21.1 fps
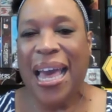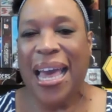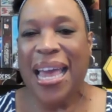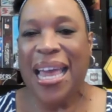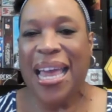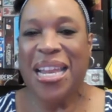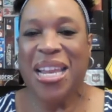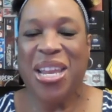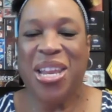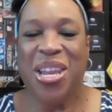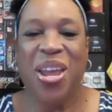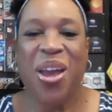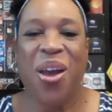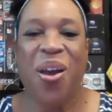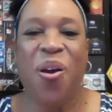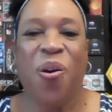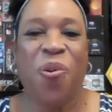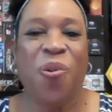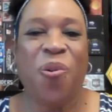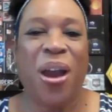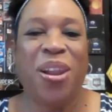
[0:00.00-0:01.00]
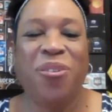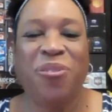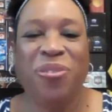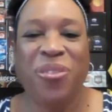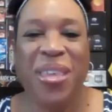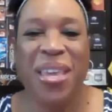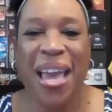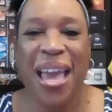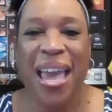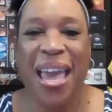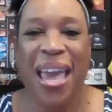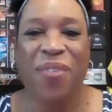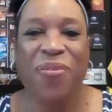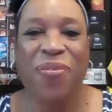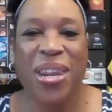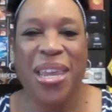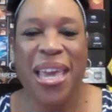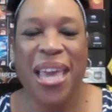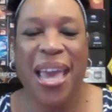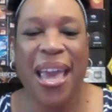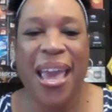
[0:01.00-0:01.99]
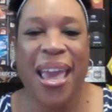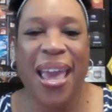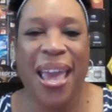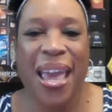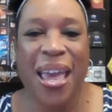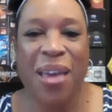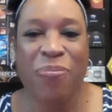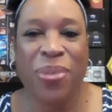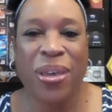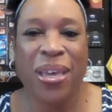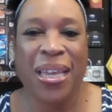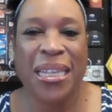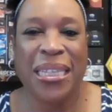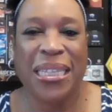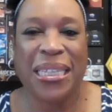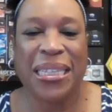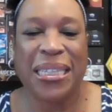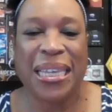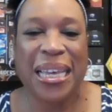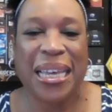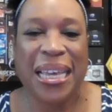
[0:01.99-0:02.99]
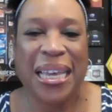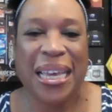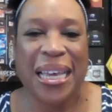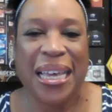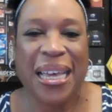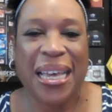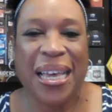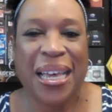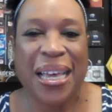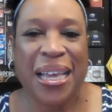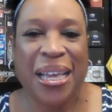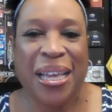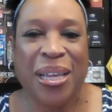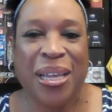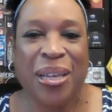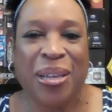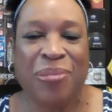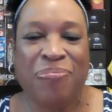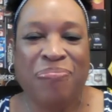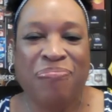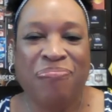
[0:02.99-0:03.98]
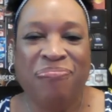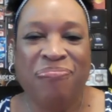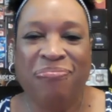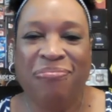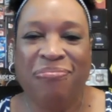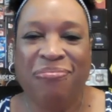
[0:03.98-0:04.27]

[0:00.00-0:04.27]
No, I don't think I have any habits. Um,